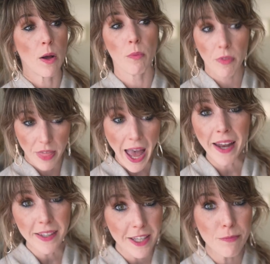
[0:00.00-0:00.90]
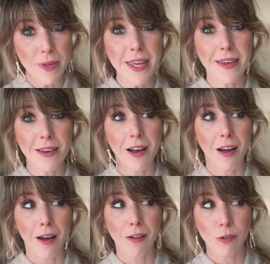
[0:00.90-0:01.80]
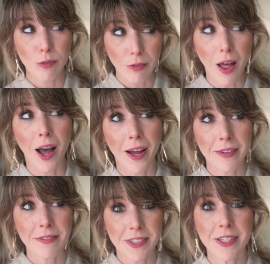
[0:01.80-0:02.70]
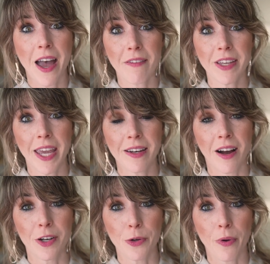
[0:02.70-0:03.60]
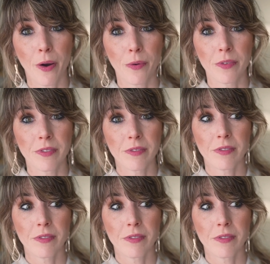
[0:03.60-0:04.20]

Now, that can be a lot to navigate on your own,